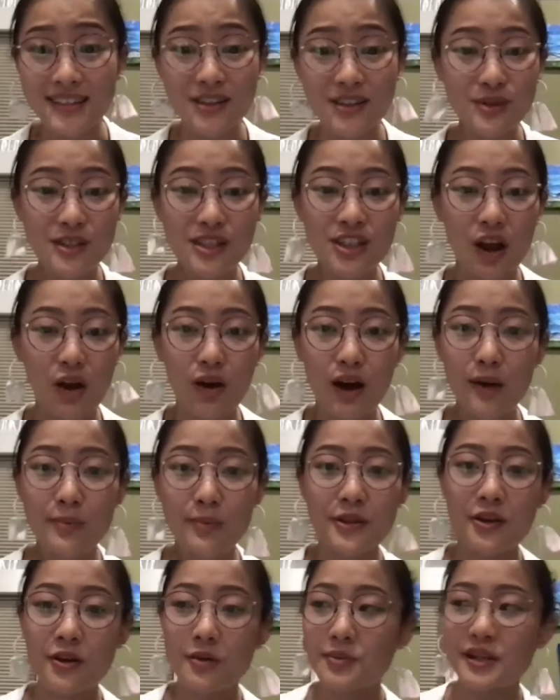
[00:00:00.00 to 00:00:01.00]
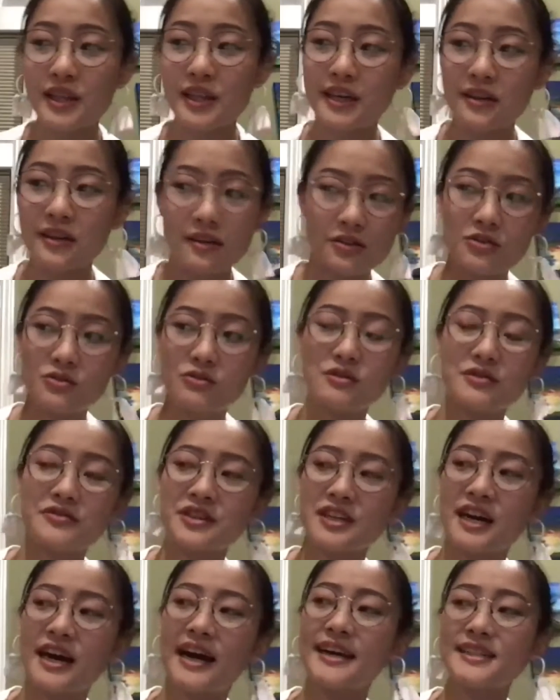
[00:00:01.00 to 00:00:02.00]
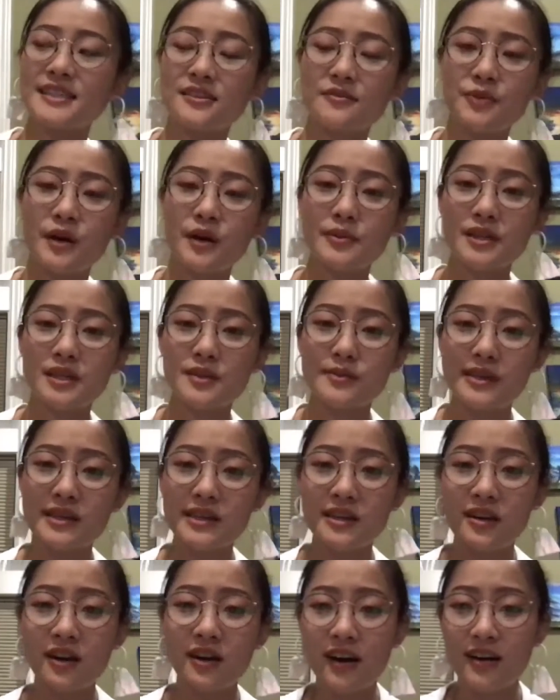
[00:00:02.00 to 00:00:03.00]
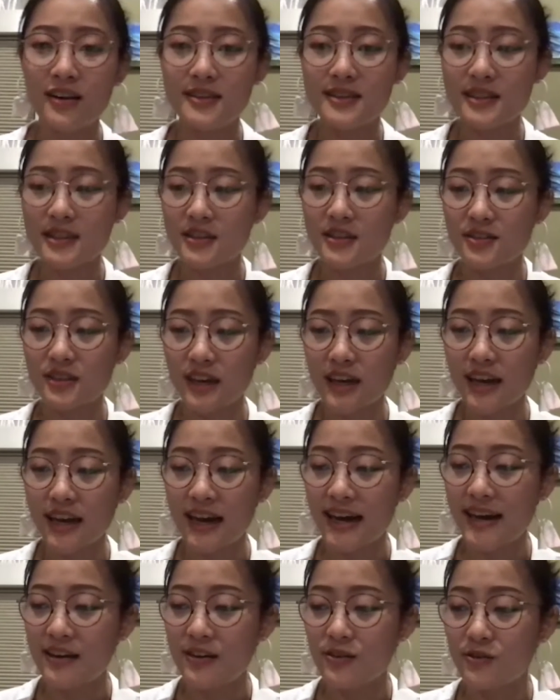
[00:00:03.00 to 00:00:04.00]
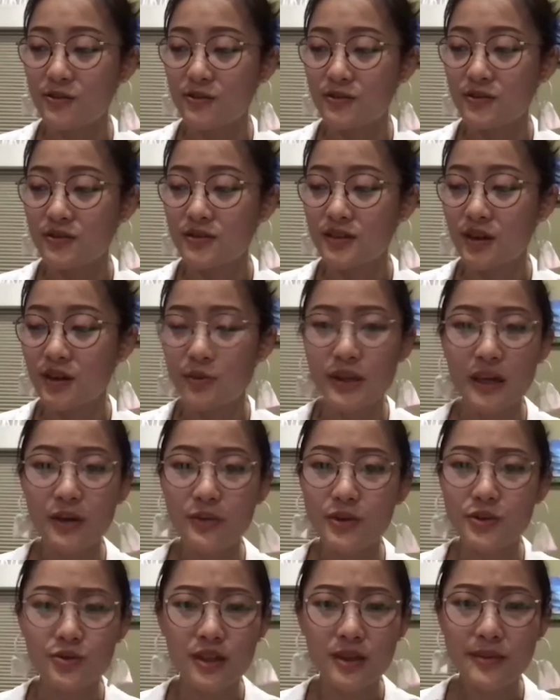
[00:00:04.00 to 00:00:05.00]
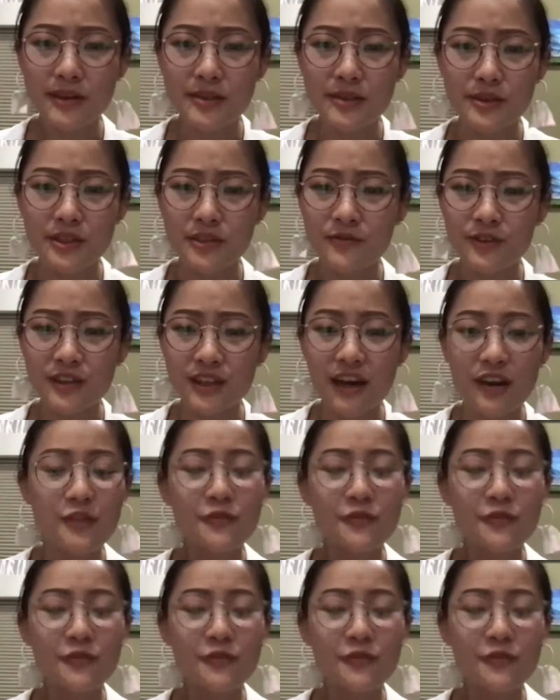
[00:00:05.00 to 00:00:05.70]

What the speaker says: You would show up and there'd be like 2 different kinds of public speaking cards, and then you're like, I don't know, like, which one am I supposed to fill out?